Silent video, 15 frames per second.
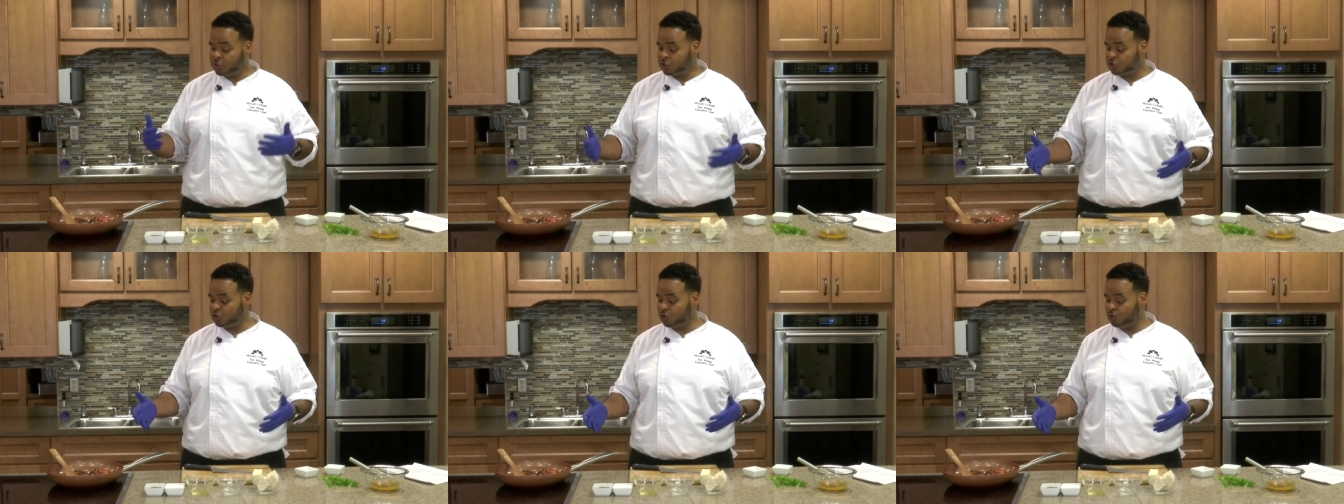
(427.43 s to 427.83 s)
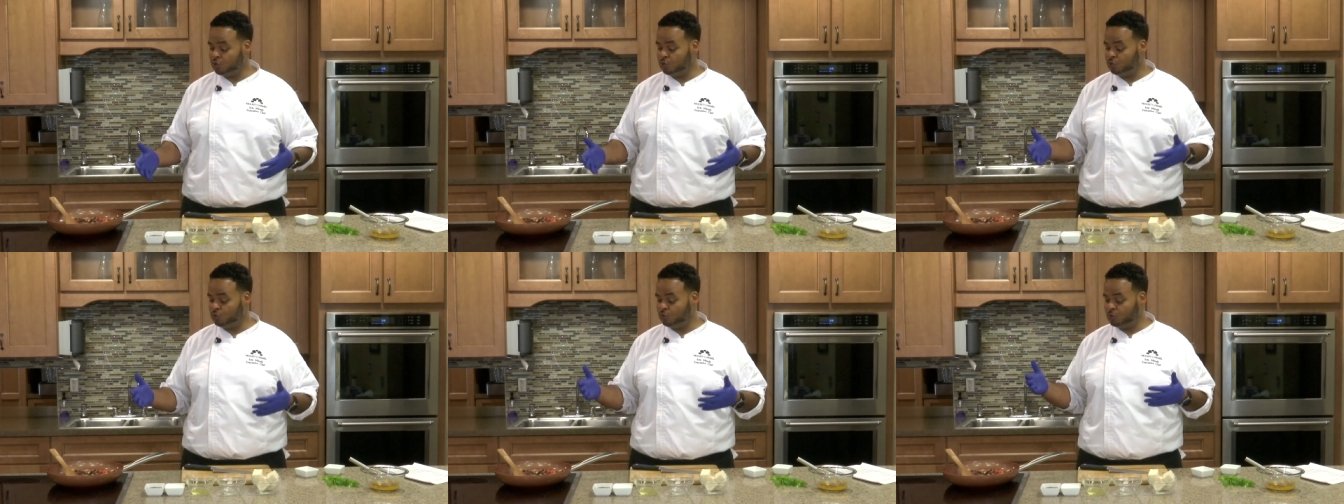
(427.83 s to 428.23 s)

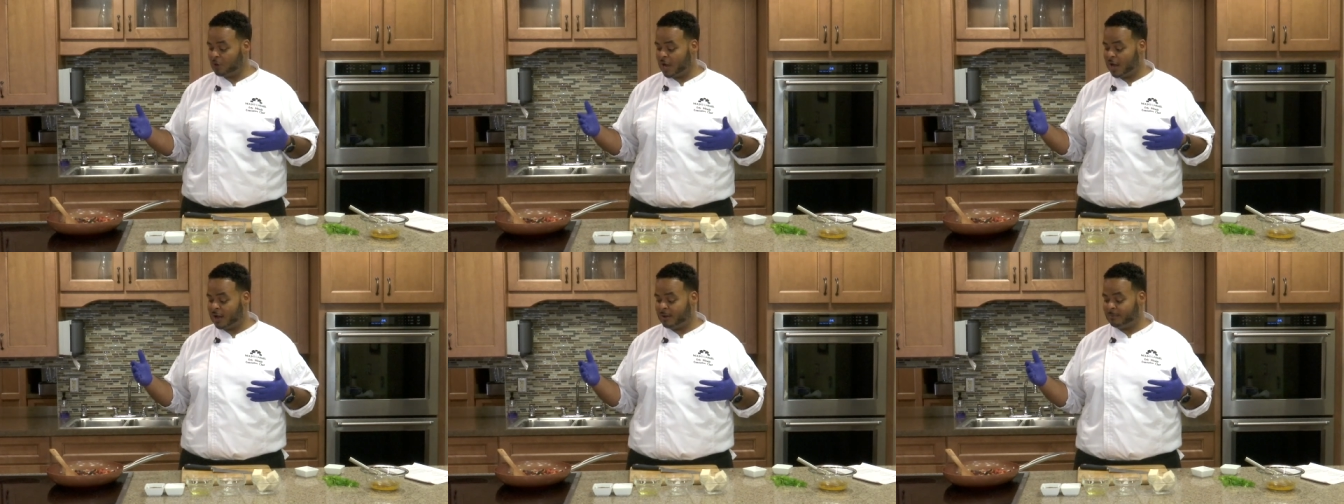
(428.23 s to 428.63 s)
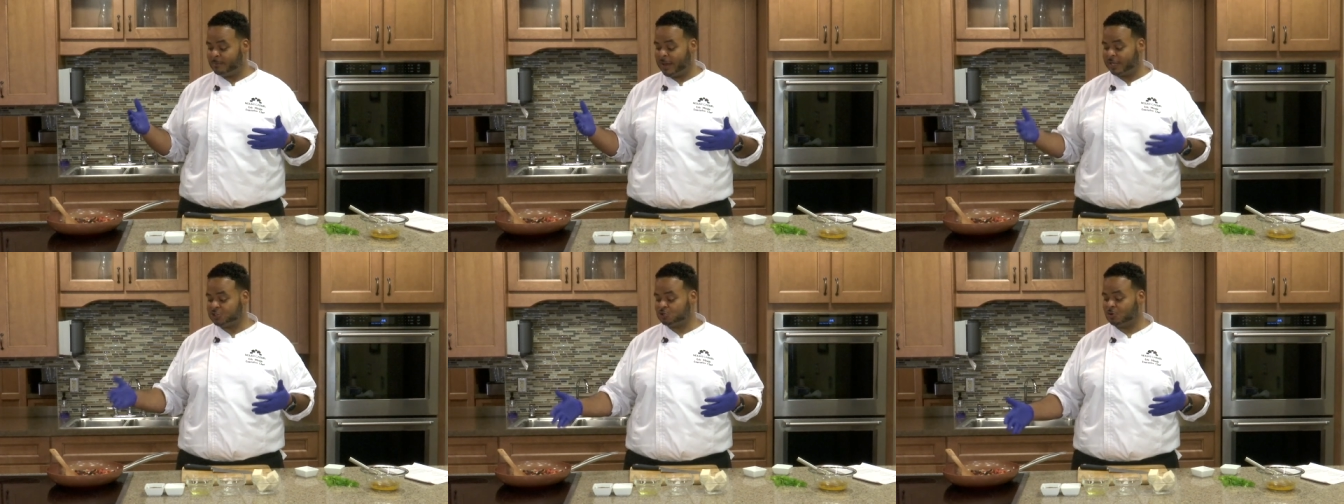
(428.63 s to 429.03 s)
to
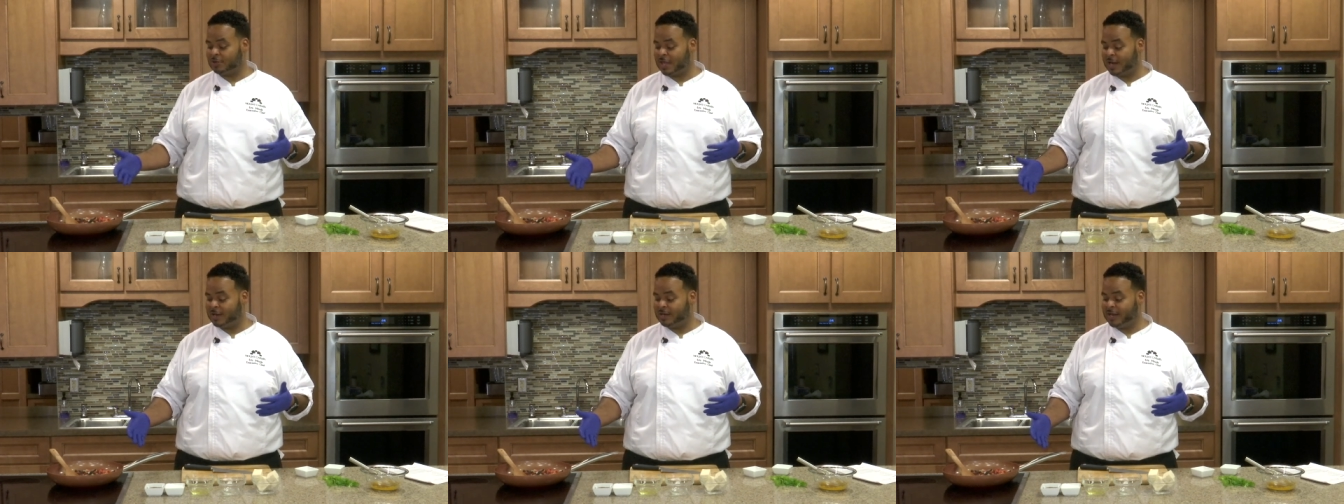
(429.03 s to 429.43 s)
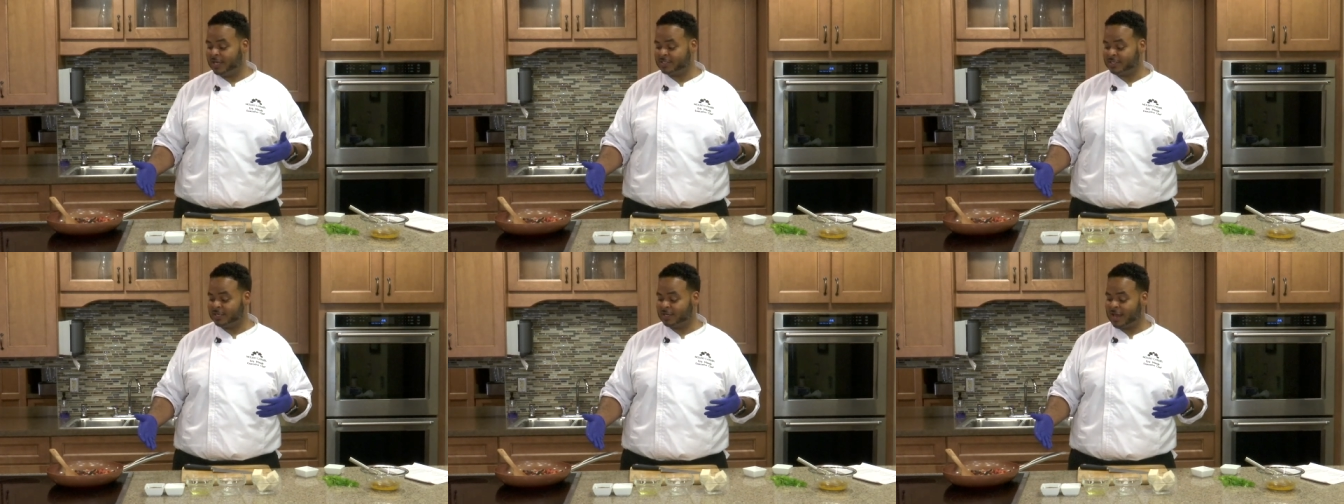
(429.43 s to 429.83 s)
make sure that it
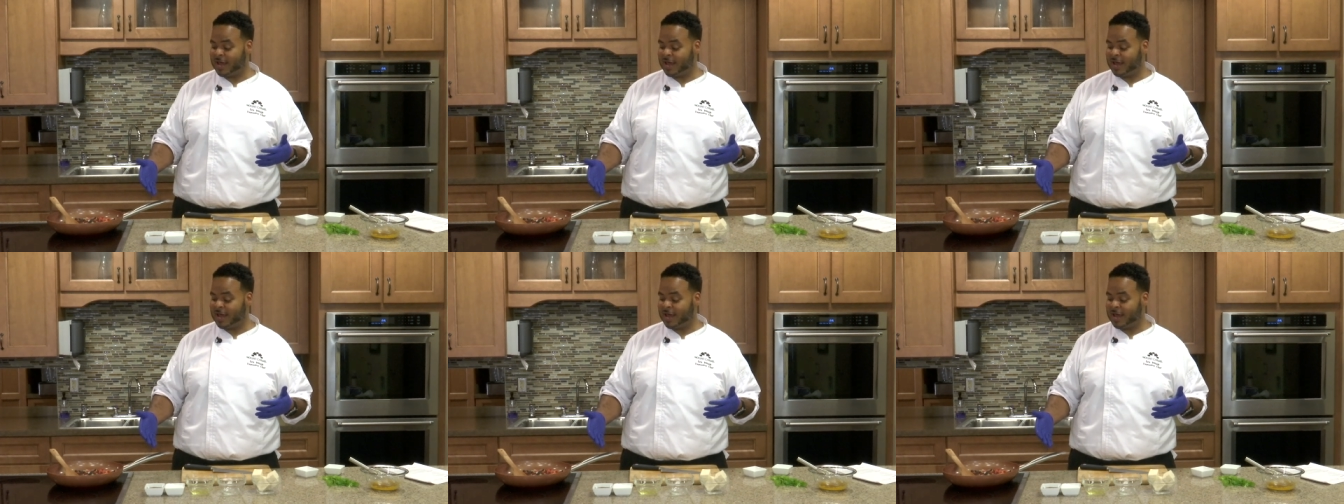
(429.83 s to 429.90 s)
doesn't